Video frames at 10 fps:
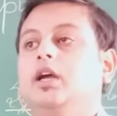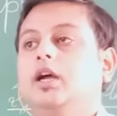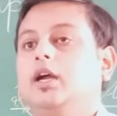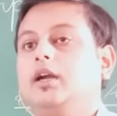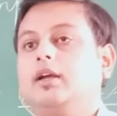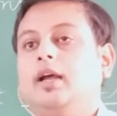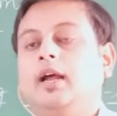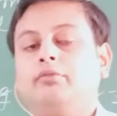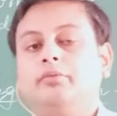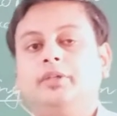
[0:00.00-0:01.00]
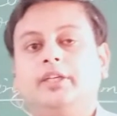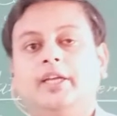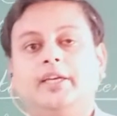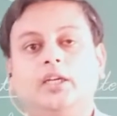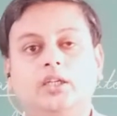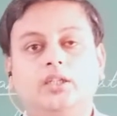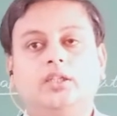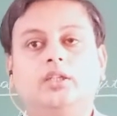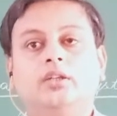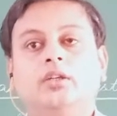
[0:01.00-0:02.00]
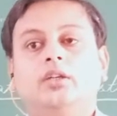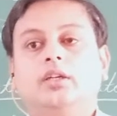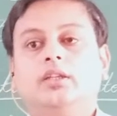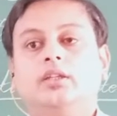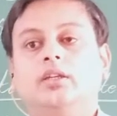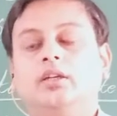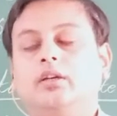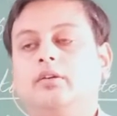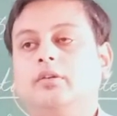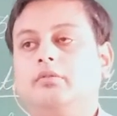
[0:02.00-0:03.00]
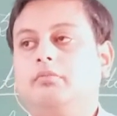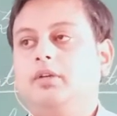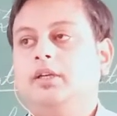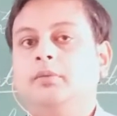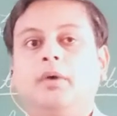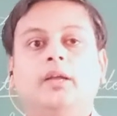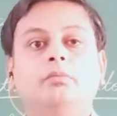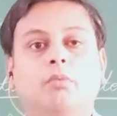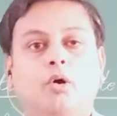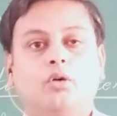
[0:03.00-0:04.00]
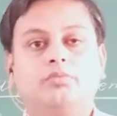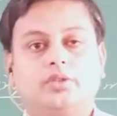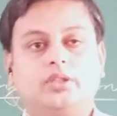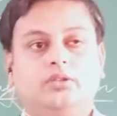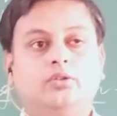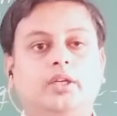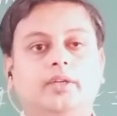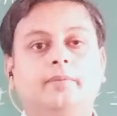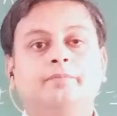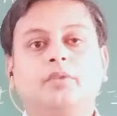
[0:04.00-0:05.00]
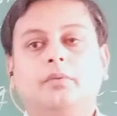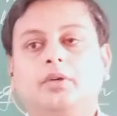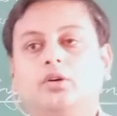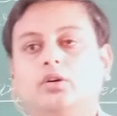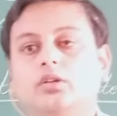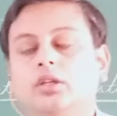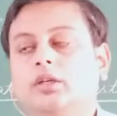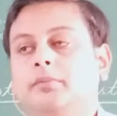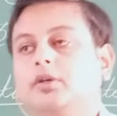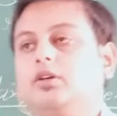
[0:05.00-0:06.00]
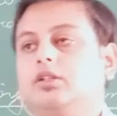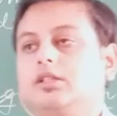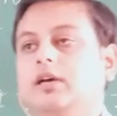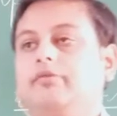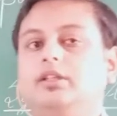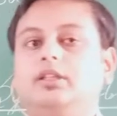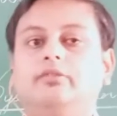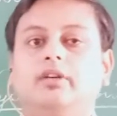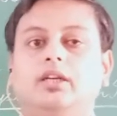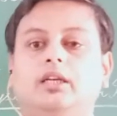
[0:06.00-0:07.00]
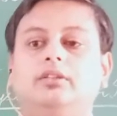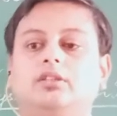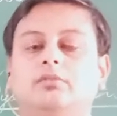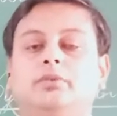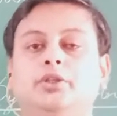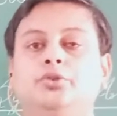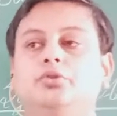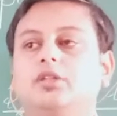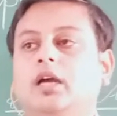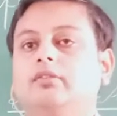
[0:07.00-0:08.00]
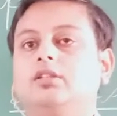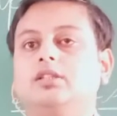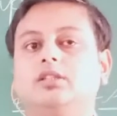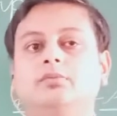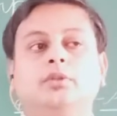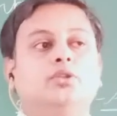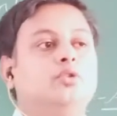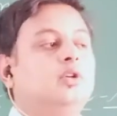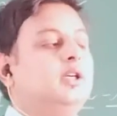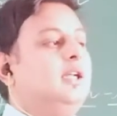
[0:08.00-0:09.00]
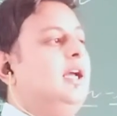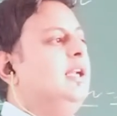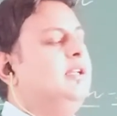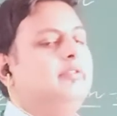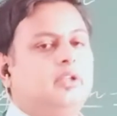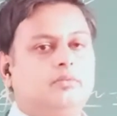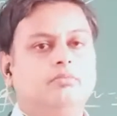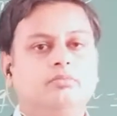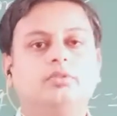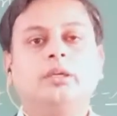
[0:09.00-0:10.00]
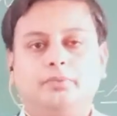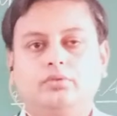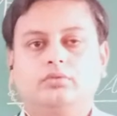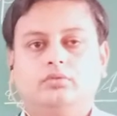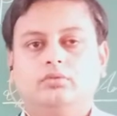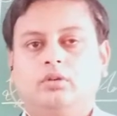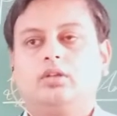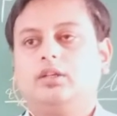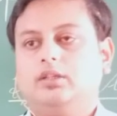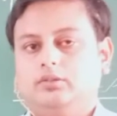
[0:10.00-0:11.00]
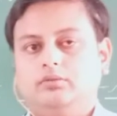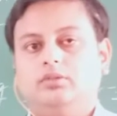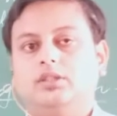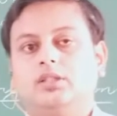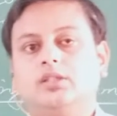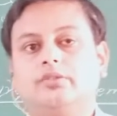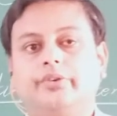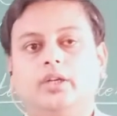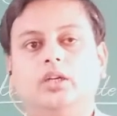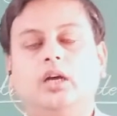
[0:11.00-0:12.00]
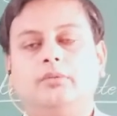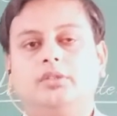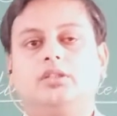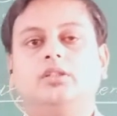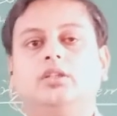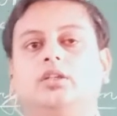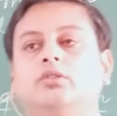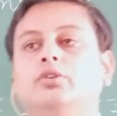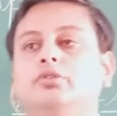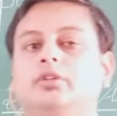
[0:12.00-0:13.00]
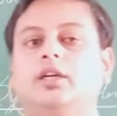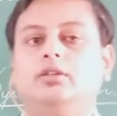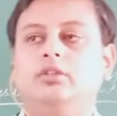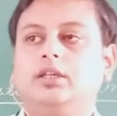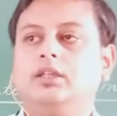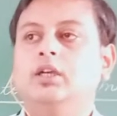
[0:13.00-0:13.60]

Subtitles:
have to be taken under in my mom's. Okay, because everything when I just use, I will just simply throw it anywhere. Suppose not, this is real, I'm just going to tell you that